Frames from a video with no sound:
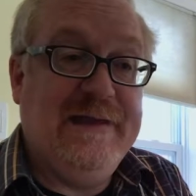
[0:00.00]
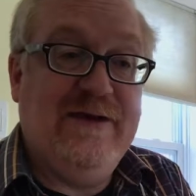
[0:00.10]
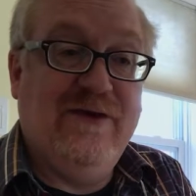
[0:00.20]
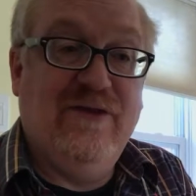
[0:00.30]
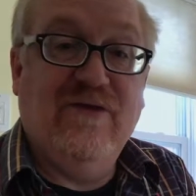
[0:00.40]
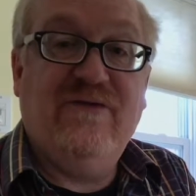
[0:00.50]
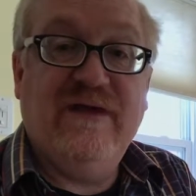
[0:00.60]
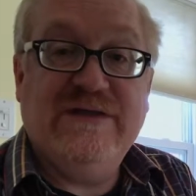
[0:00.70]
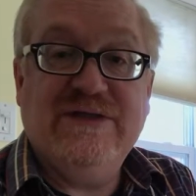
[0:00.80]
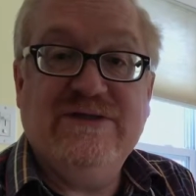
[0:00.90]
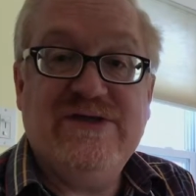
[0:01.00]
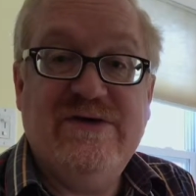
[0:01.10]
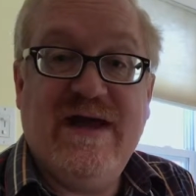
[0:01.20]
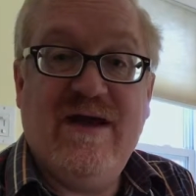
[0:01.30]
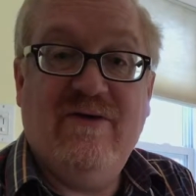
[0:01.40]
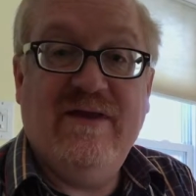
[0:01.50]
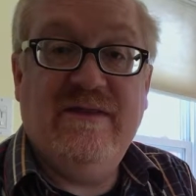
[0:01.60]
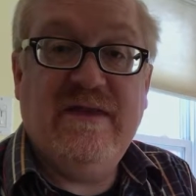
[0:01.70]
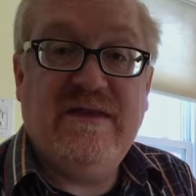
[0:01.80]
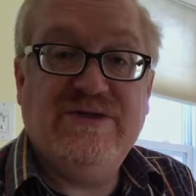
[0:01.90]
and all those features are now
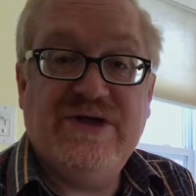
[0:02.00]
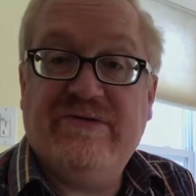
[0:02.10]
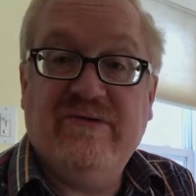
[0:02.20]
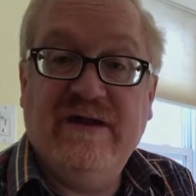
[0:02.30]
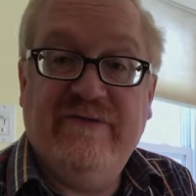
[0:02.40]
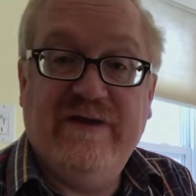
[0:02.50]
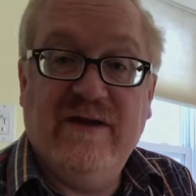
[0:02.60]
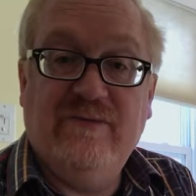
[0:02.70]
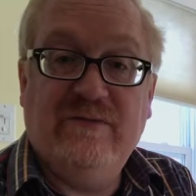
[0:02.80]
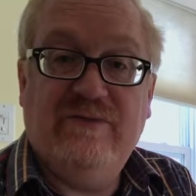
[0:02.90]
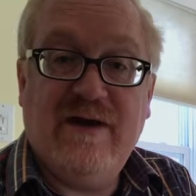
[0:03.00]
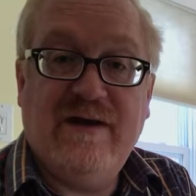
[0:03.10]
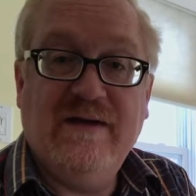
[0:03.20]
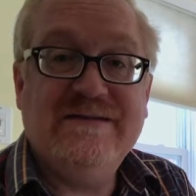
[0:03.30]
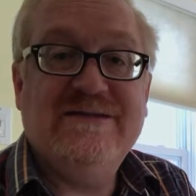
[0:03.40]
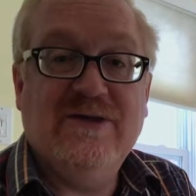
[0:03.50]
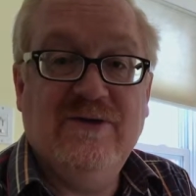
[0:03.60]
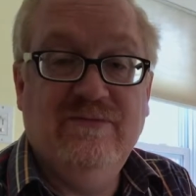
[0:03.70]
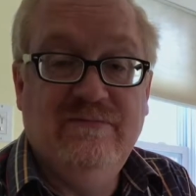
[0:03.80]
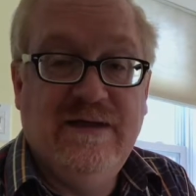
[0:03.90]
in the generally available product,
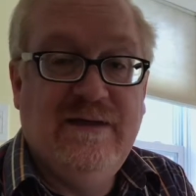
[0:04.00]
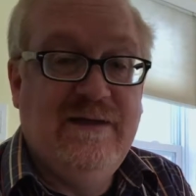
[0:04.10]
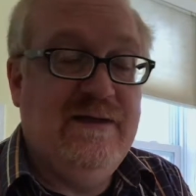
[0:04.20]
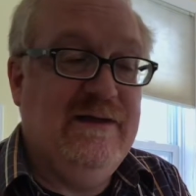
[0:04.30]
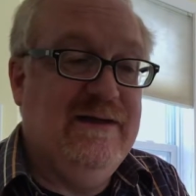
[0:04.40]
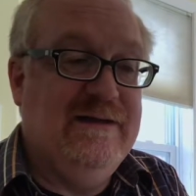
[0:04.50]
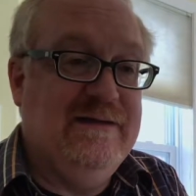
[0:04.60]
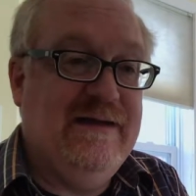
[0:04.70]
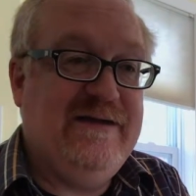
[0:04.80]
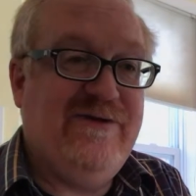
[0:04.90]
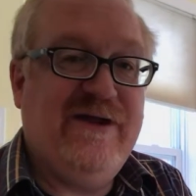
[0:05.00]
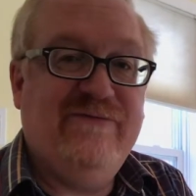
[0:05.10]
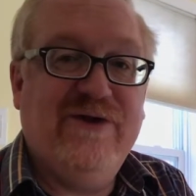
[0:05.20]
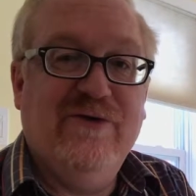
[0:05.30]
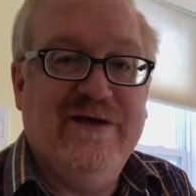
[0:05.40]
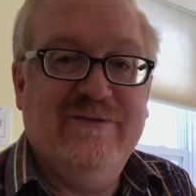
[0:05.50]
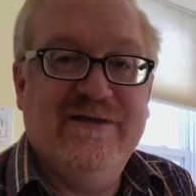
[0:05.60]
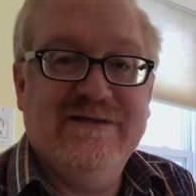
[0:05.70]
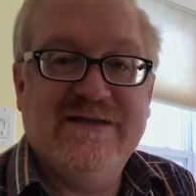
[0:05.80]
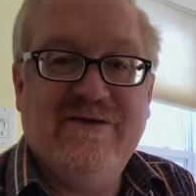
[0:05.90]
so I don't have to go in
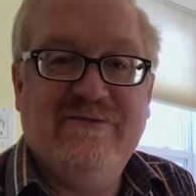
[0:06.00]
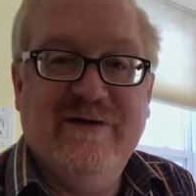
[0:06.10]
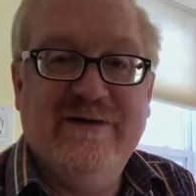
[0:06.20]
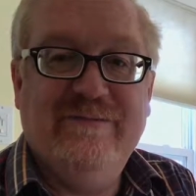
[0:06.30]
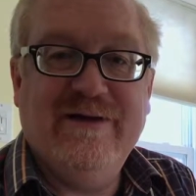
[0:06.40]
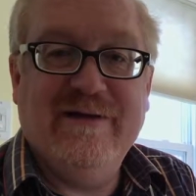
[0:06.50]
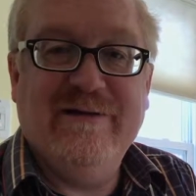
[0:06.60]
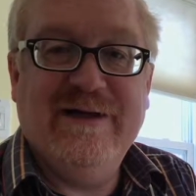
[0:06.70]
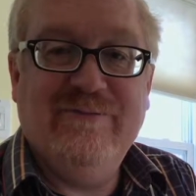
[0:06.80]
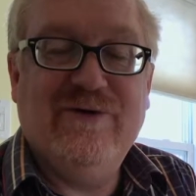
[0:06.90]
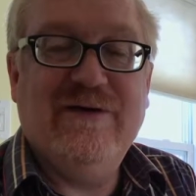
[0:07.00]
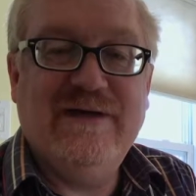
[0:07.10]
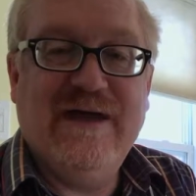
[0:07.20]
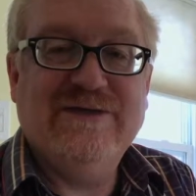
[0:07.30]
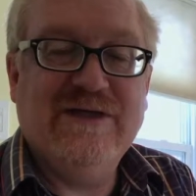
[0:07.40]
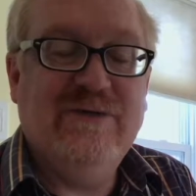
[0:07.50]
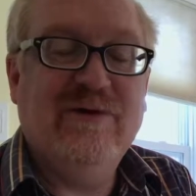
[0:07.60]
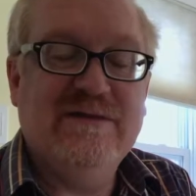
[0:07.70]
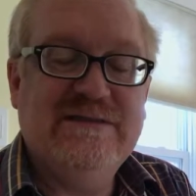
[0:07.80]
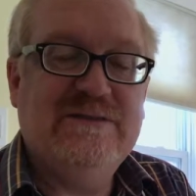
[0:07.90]
with a software debugger anymore. It actually
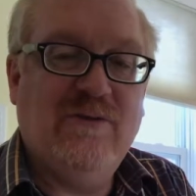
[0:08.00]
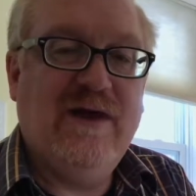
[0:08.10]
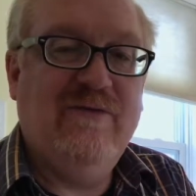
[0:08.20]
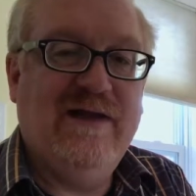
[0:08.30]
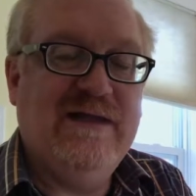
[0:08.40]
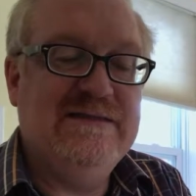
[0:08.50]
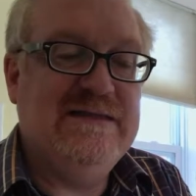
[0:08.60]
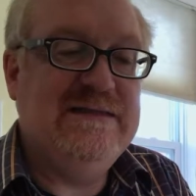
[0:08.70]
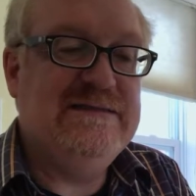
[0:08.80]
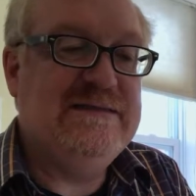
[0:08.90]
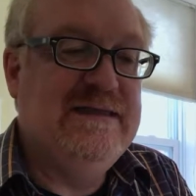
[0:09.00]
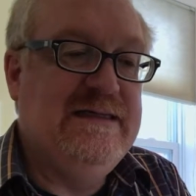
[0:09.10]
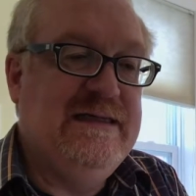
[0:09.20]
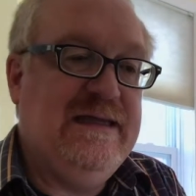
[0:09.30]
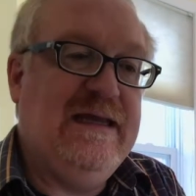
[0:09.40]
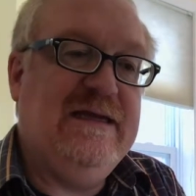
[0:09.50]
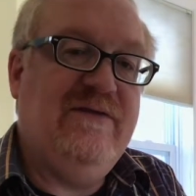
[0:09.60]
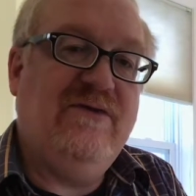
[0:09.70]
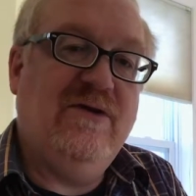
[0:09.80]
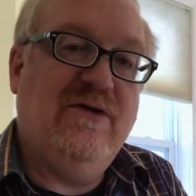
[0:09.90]
works quite well as it is. And
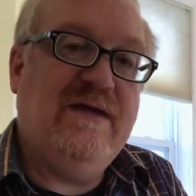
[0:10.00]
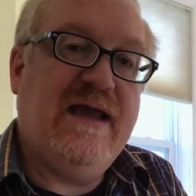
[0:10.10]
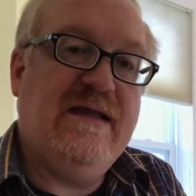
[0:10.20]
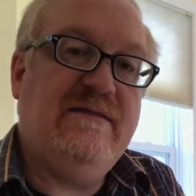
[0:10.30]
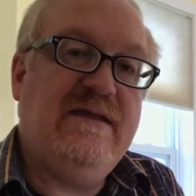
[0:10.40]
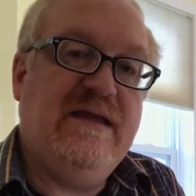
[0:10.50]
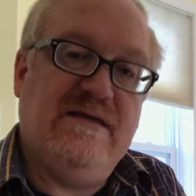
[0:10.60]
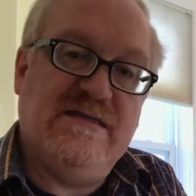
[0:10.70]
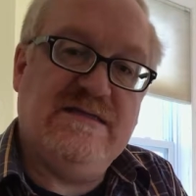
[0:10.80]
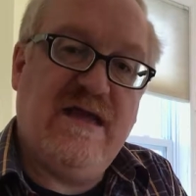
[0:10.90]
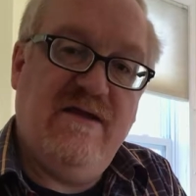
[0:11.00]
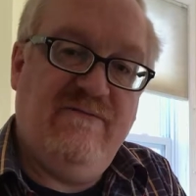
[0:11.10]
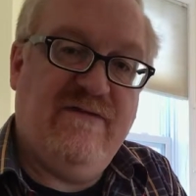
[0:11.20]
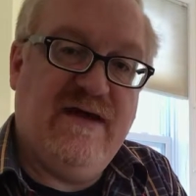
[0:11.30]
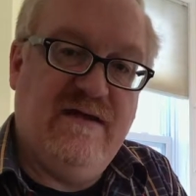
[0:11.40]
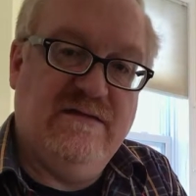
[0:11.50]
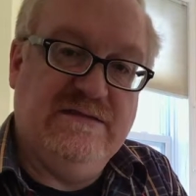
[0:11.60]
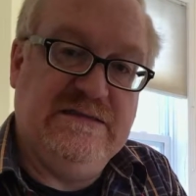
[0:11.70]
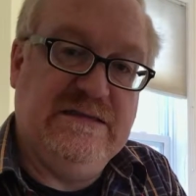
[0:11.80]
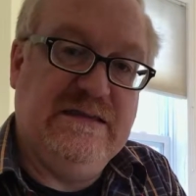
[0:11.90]
if you look at the design
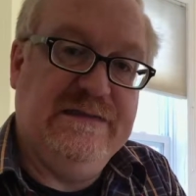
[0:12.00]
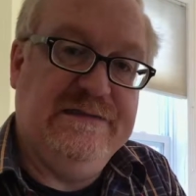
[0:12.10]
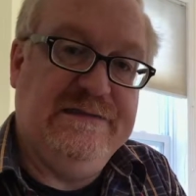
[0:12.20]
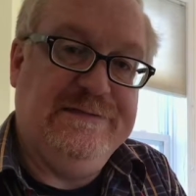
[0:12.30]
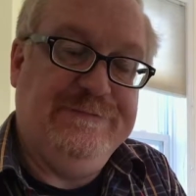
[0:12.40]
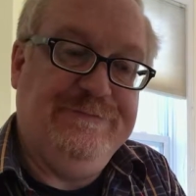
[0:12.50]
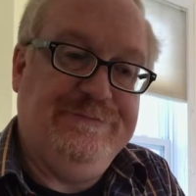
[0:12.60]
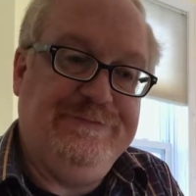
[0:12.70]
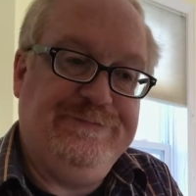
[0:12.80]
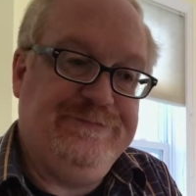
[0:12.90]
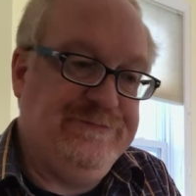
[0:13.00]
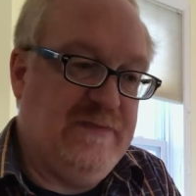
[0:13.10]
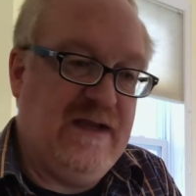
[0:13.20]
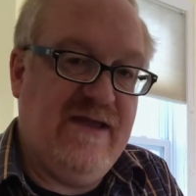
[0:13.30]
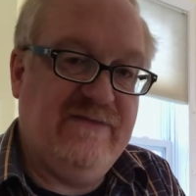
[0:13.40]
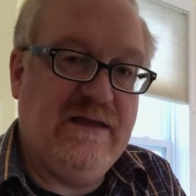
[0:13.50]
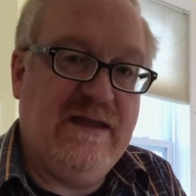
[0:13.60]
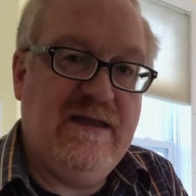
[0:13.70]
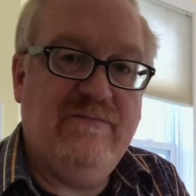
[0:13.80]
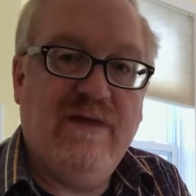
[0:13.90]
files, I have the
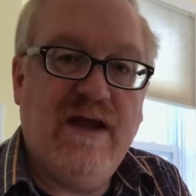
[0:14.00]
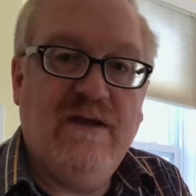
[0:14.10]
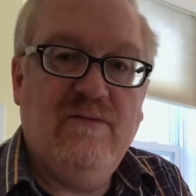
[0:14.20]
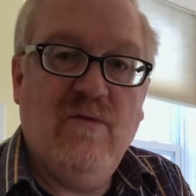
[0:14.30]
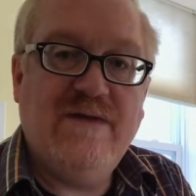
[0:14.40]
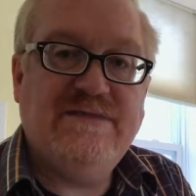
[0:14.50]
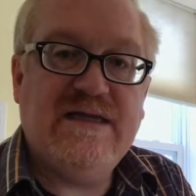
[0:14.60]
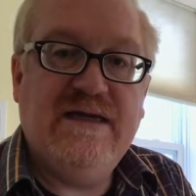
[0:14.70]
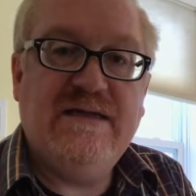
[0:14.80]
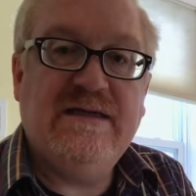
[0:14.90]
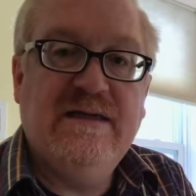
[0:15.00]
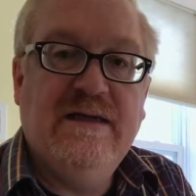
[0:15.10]
link in my website.